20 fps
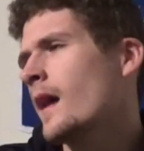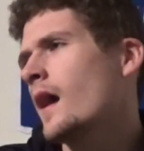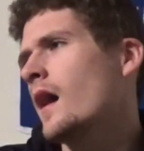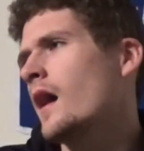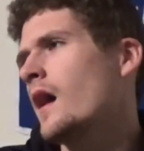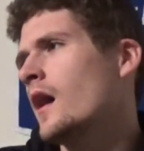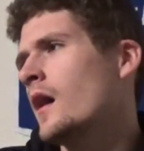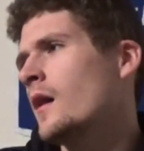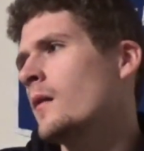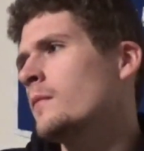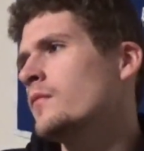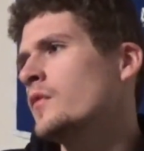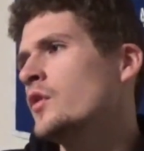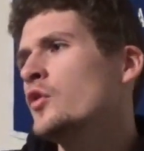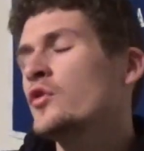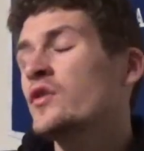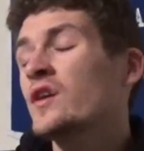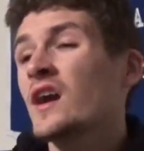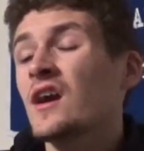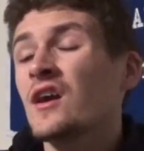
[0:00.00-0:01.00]

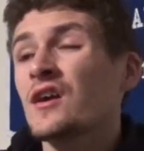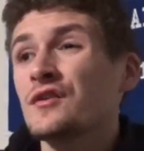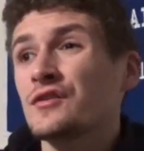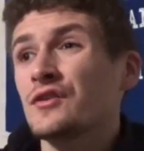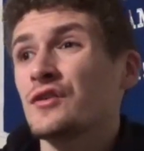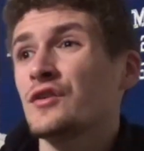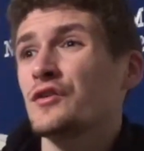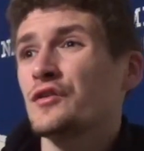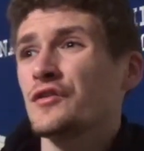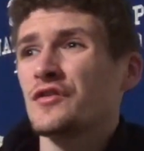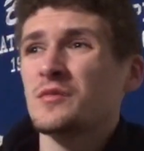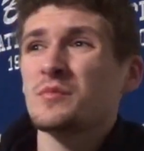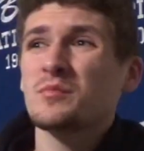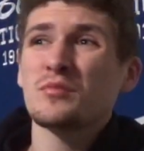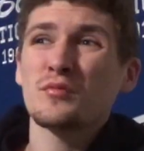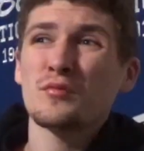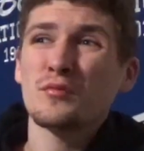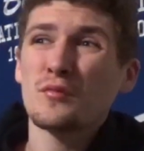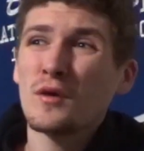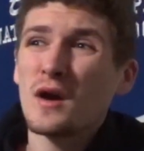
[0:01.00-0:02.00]
New characters,
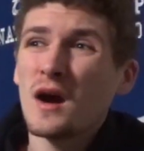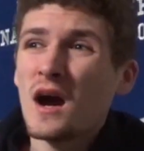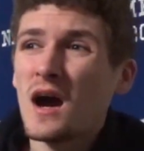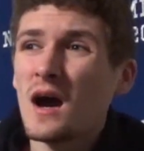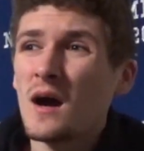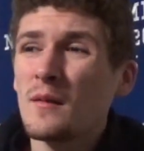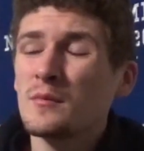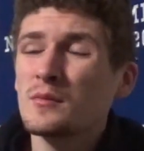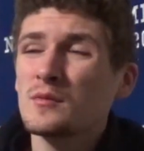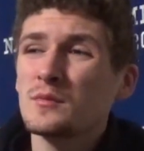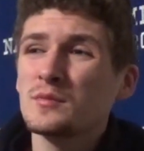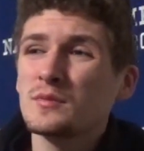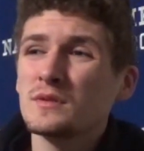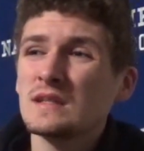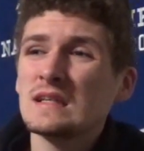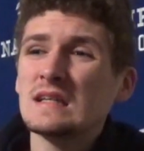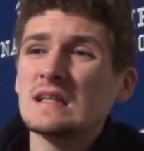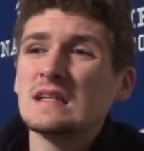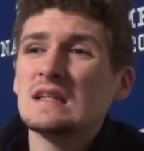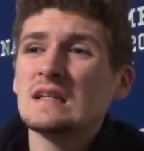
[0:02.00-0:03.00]

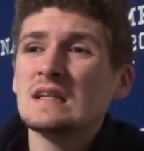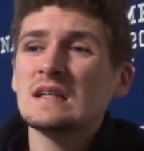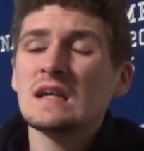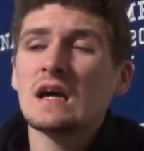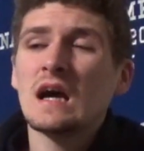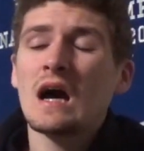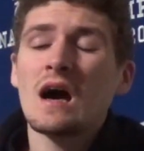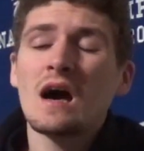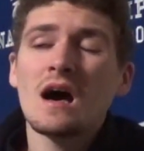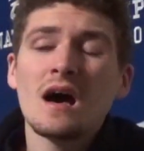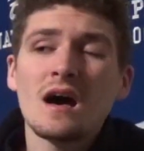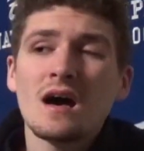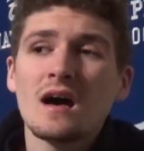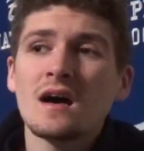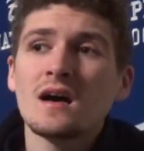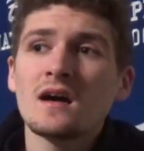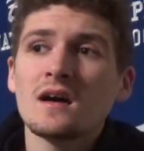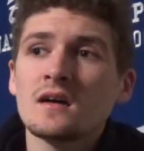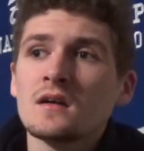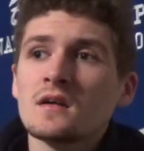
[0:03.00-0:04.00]
probably,
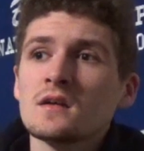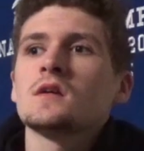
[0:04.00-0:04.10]
they're